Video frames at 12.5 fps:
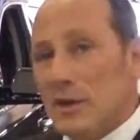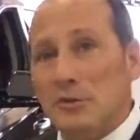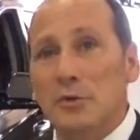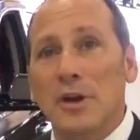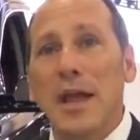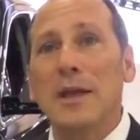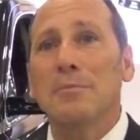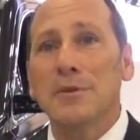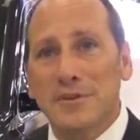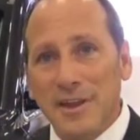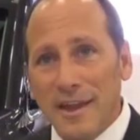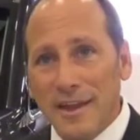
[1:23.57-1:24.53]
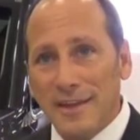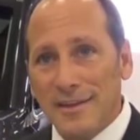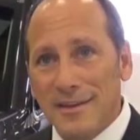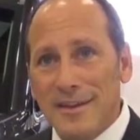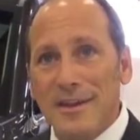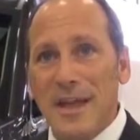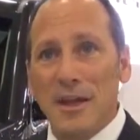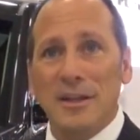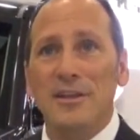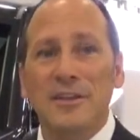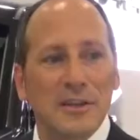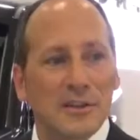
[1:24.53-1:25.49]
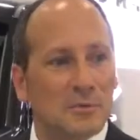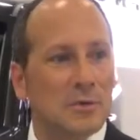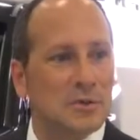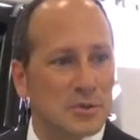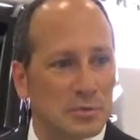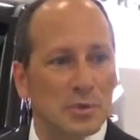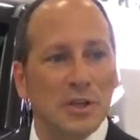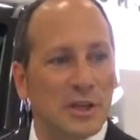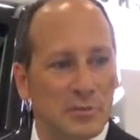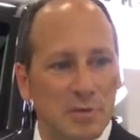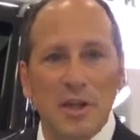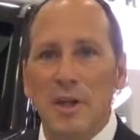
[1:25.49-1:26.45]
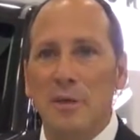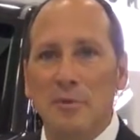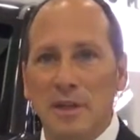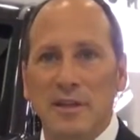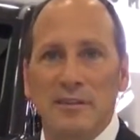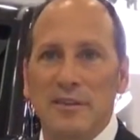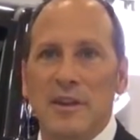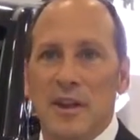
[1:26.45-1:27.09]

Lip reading: So we're able to take LEDs, which is really becoming,